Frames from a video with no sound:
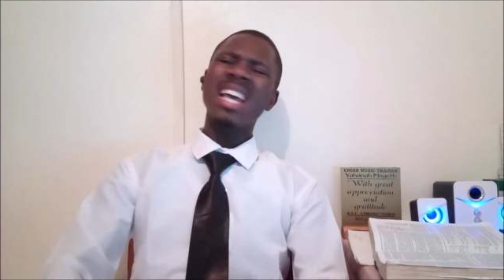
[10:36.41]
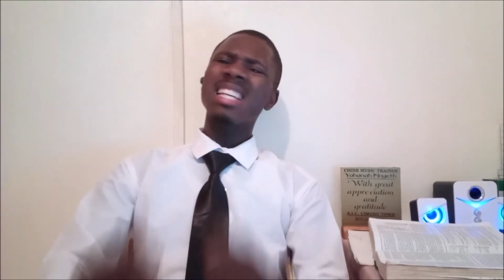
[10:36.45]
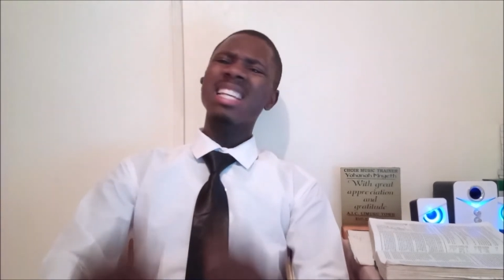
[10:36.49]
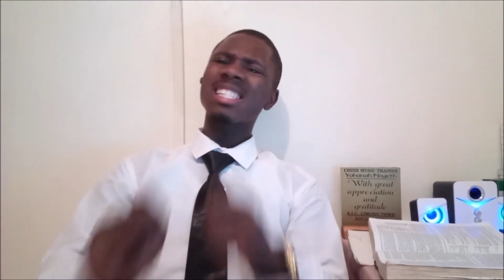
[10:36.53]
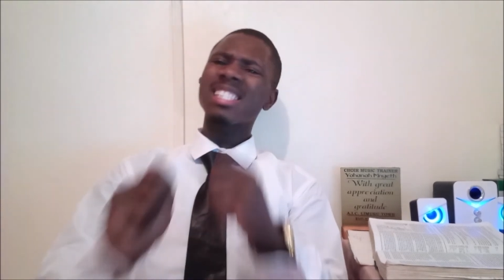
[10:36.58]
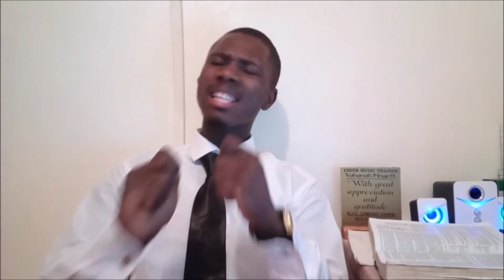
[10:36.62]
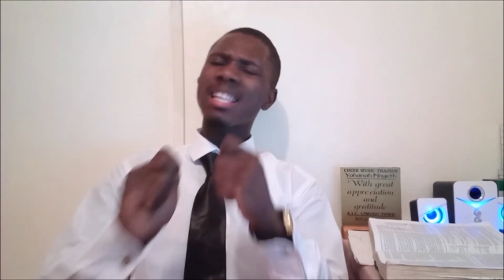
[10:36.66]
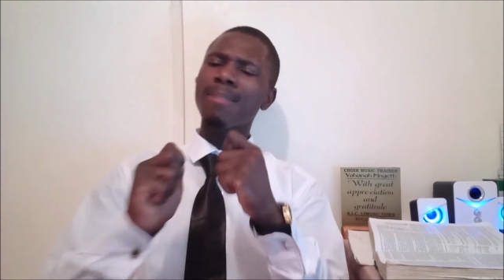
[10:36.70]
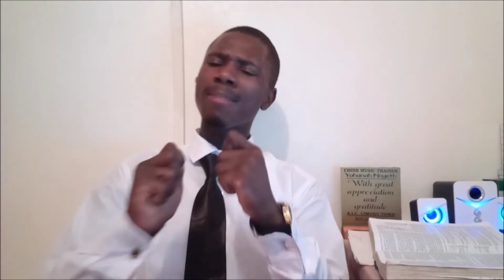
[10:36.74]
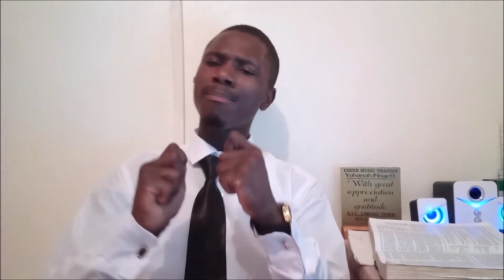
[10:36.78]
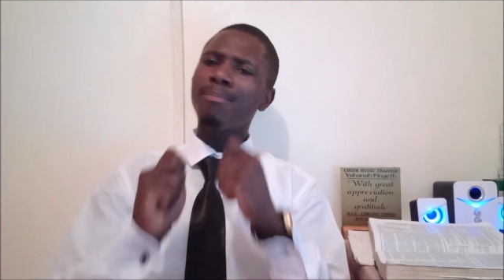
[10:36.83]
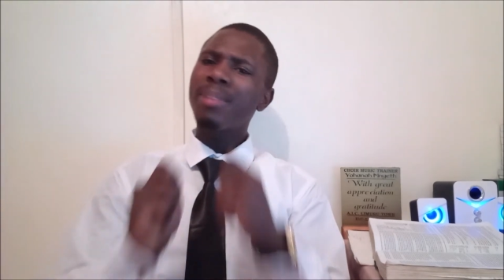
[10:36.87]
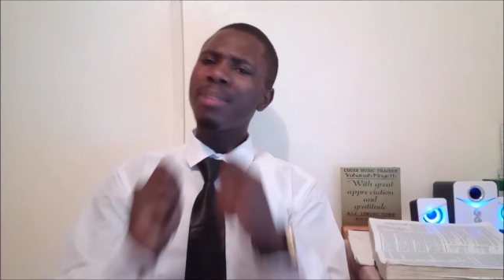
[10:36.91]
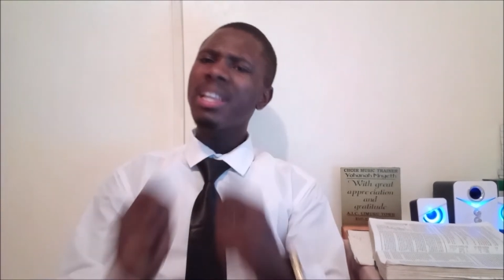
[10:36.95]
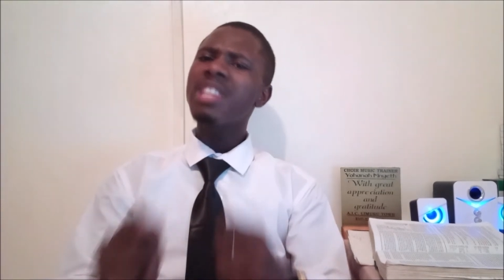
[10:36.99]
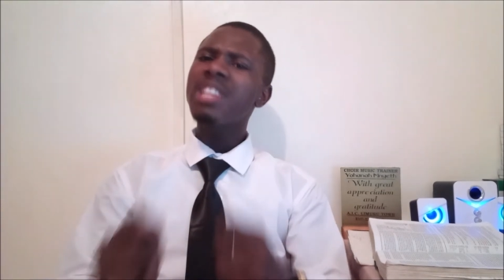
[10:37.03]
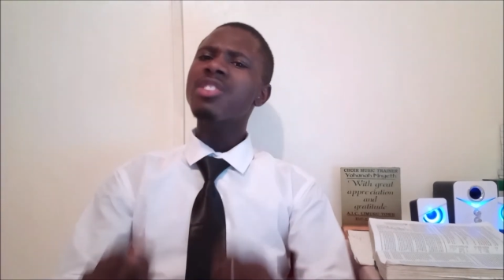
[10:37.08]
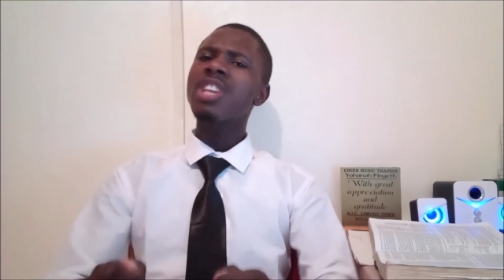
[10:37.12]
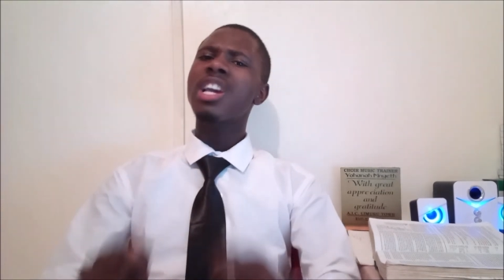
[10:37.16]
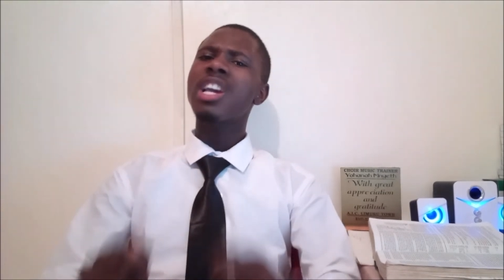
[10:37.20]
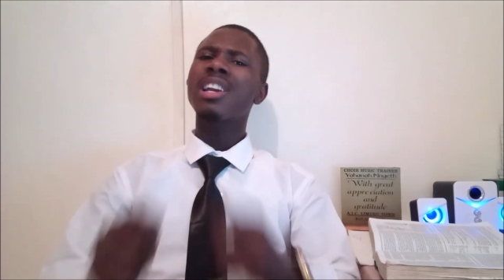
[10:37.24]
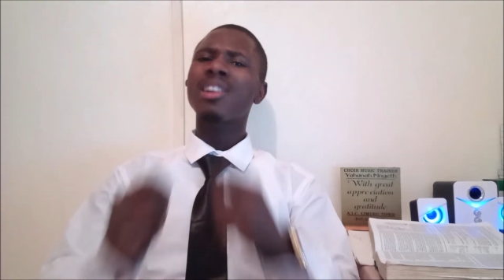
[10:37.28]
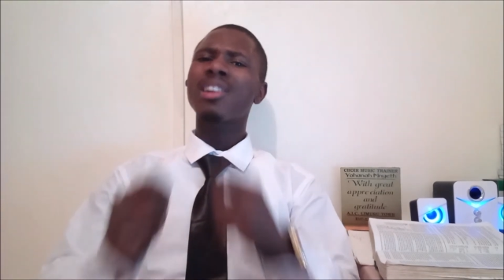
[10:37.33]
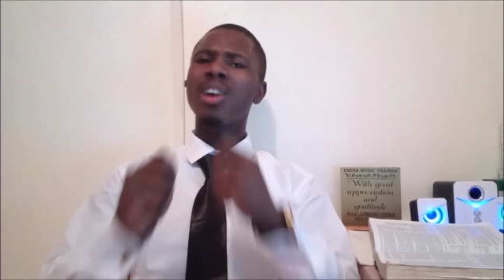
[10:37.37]

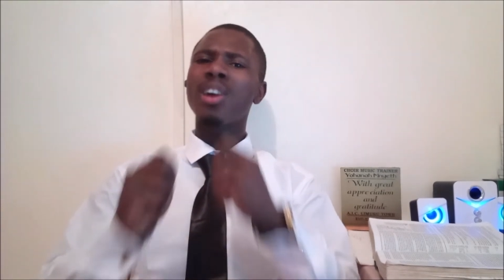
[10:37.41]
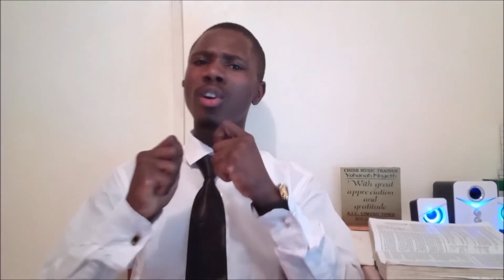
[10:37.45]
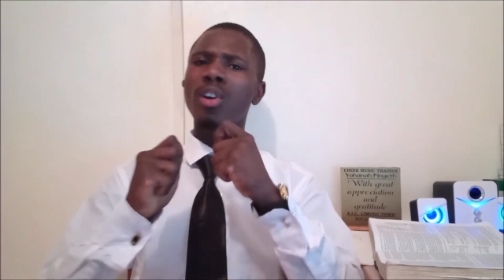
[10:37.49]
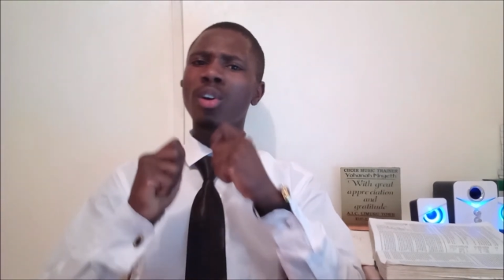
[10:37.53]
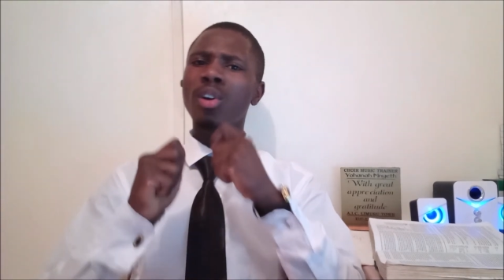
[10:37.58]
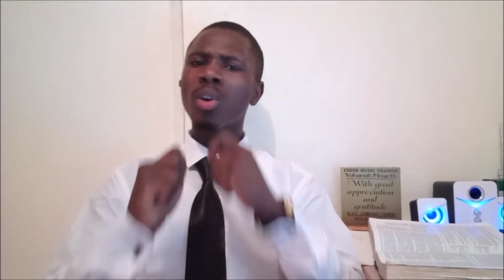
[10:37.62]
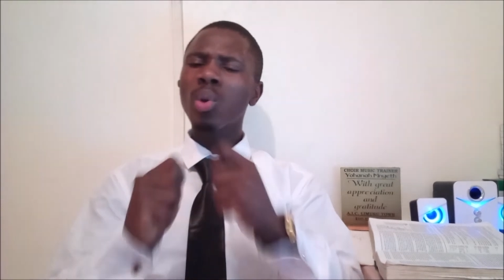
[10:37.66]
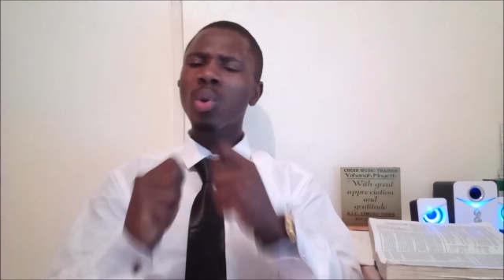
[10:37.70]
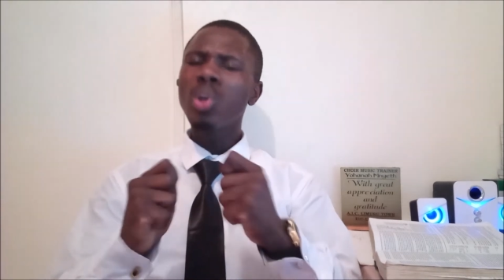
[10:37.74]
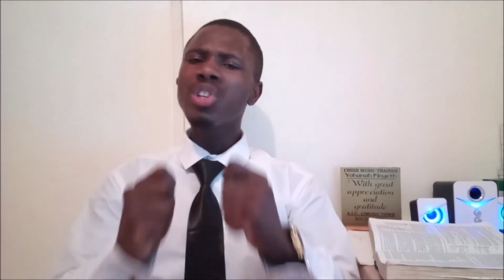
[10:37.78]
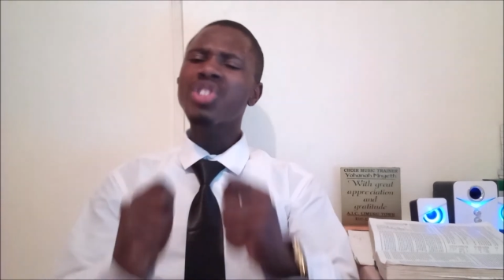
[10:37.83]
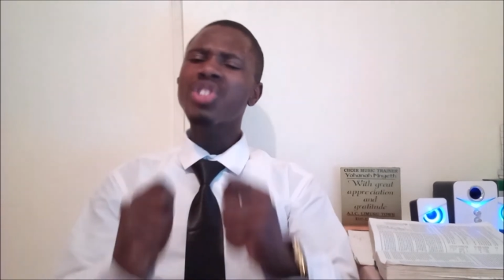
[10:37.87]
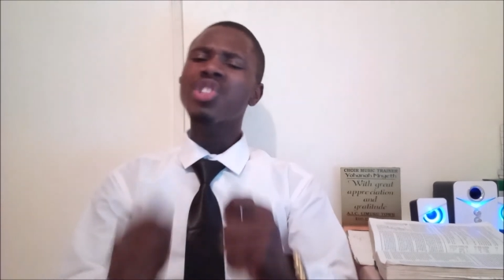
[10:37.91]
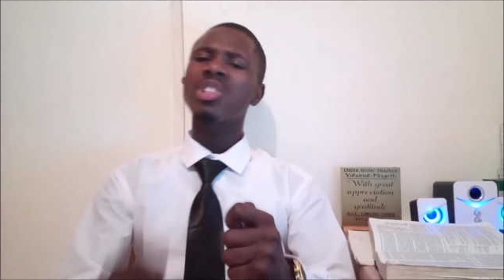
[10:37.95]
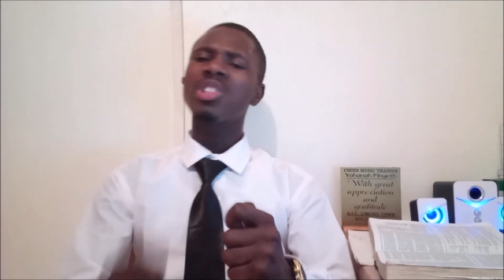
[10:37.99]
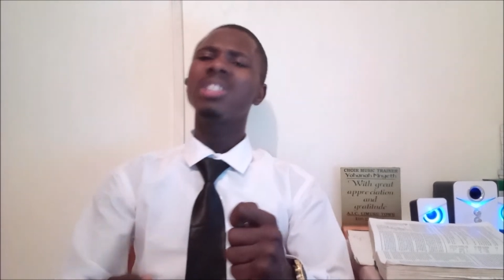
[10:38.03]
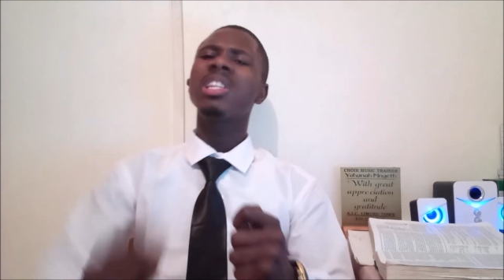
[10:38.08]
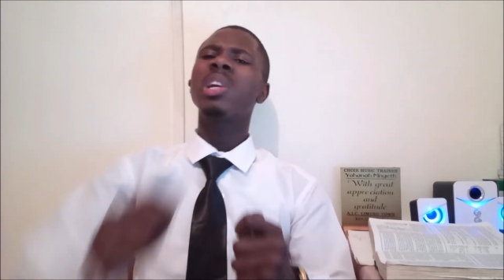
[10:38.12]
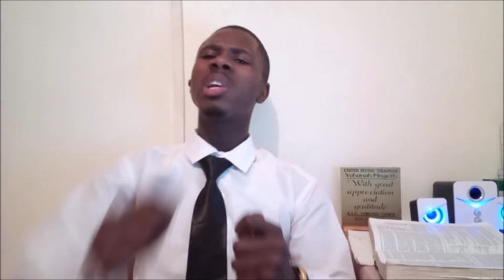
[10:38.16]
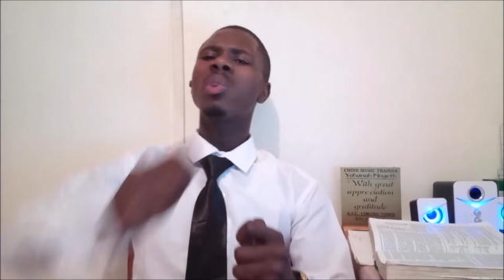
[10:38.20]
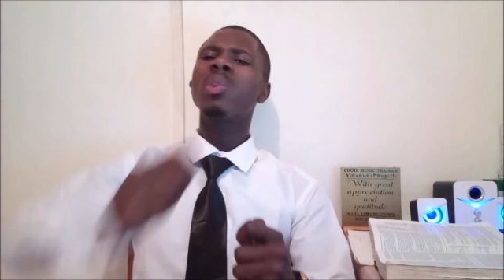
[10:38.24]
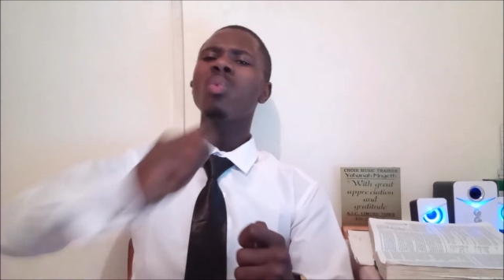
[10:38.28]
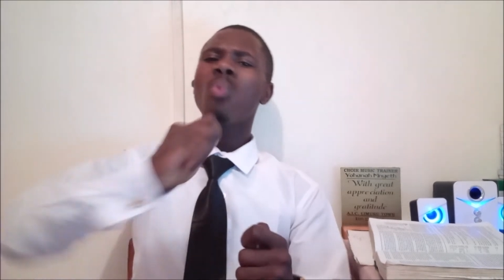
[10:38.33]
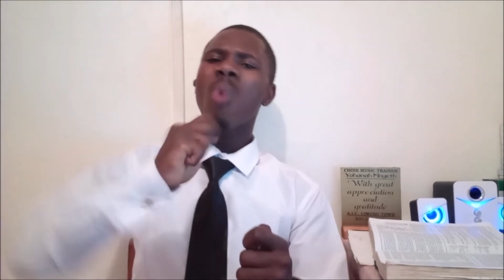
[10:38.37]
established a conclusion
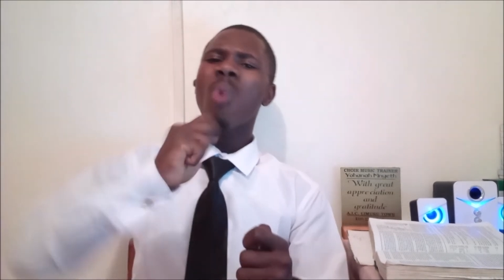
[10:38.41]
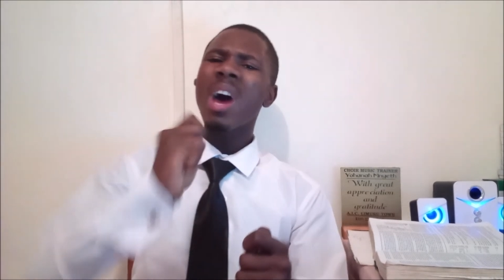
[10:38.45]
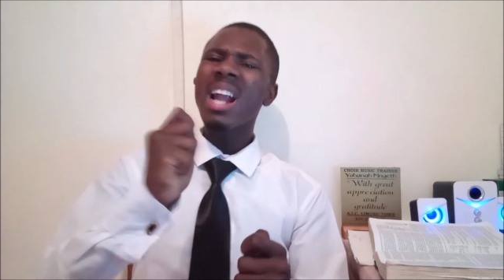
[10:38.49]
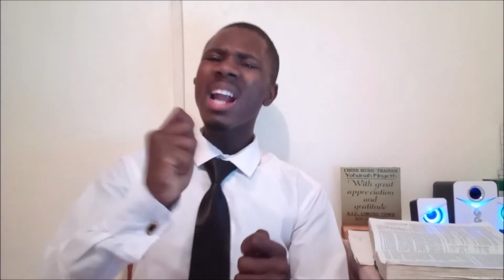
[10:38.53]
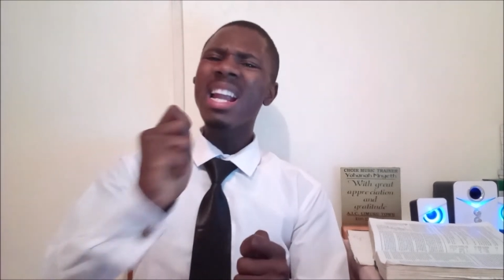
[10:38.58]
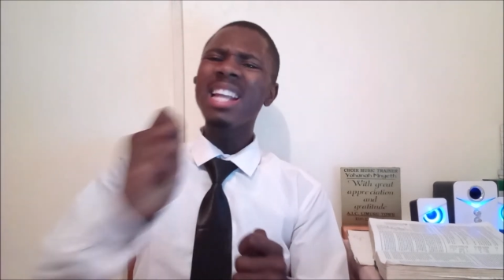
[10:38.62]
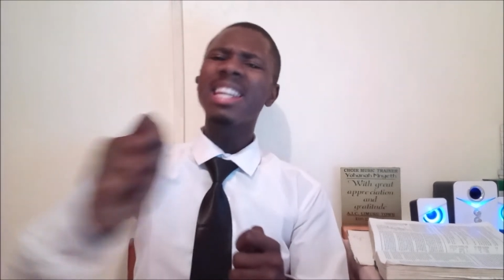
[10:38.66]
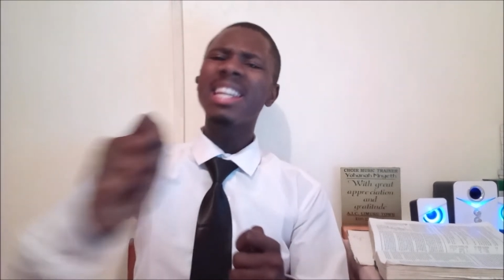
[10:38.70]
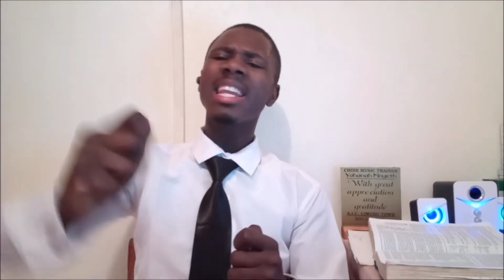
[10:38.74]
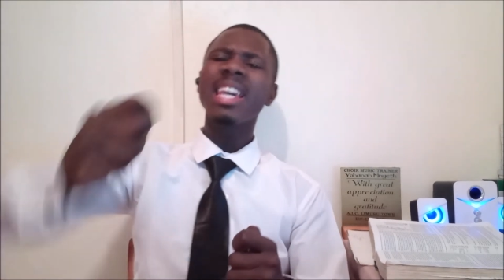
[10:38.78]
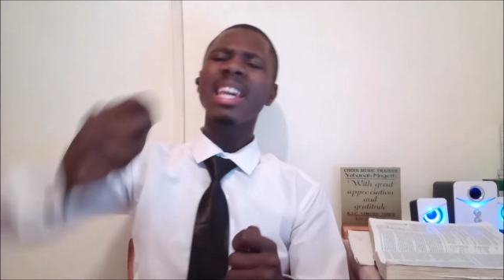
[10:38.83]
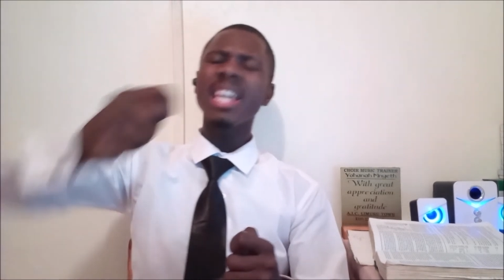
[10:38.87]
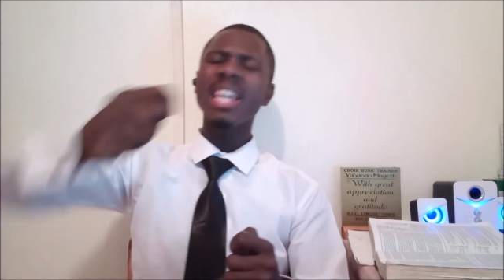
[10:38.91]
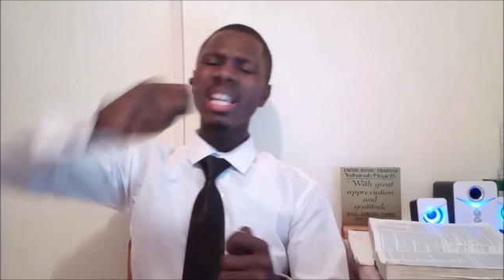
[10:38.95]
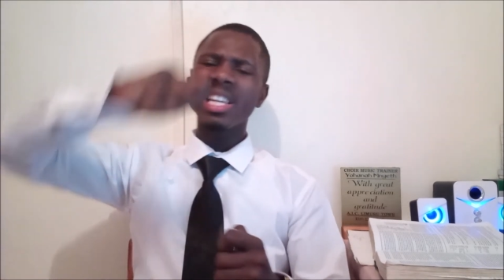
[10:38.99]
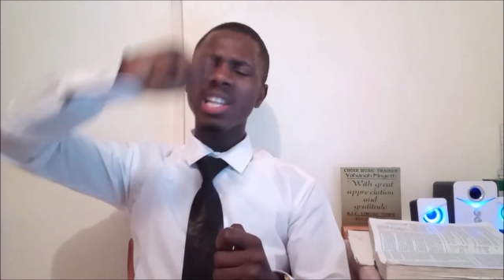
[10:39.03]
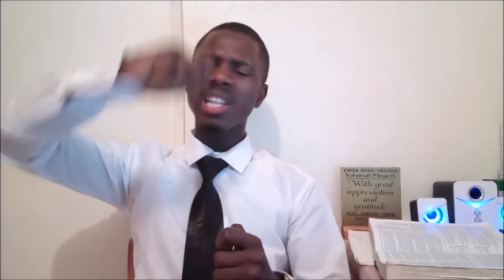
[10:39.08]
that one day